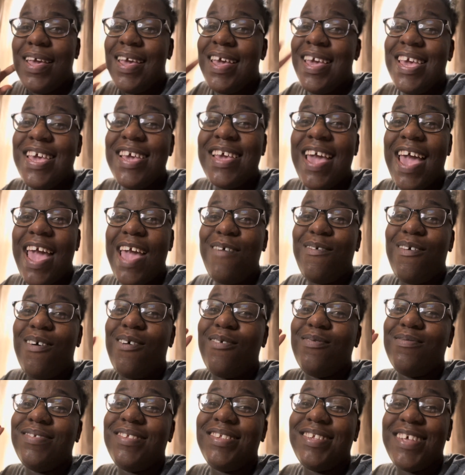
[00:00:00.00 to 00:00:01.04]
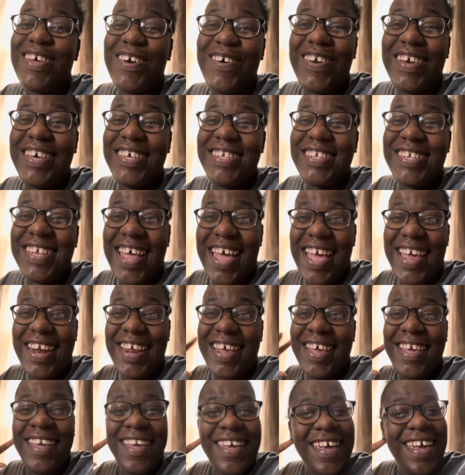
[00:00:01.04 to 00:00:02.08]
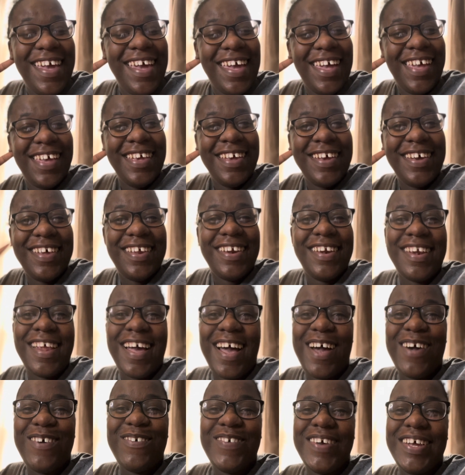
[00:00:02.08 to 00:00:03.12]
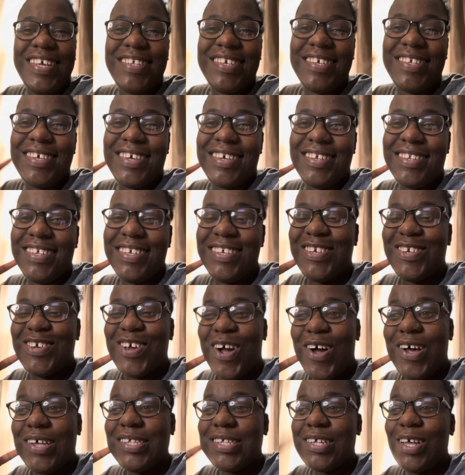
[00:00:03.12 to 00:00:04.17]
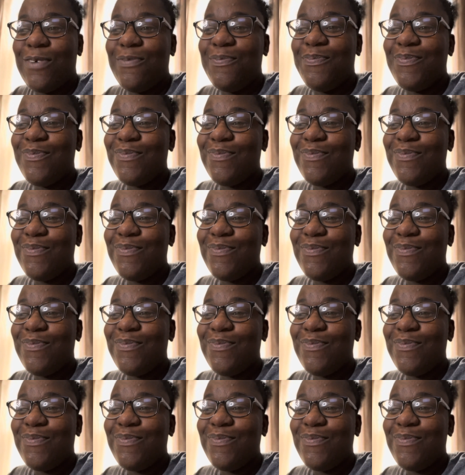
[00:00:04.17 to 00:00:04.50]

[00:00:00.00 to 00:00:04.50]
he came home so excited and he could not wait to tell us y'all so